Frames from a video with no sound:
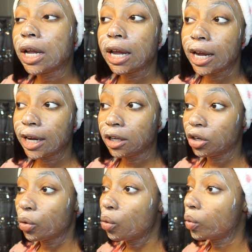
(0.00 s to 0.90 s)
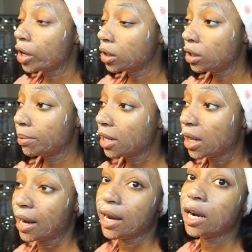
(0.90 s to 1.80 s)
and we're going to be
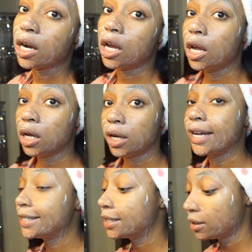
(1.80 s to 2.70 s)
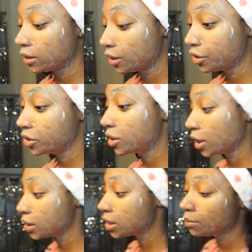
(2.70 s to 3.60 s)
like, instantly your
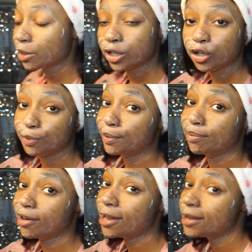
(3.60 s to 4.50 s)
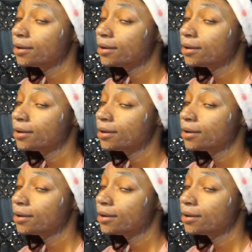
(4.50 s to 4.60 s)
skin's going to be super bright.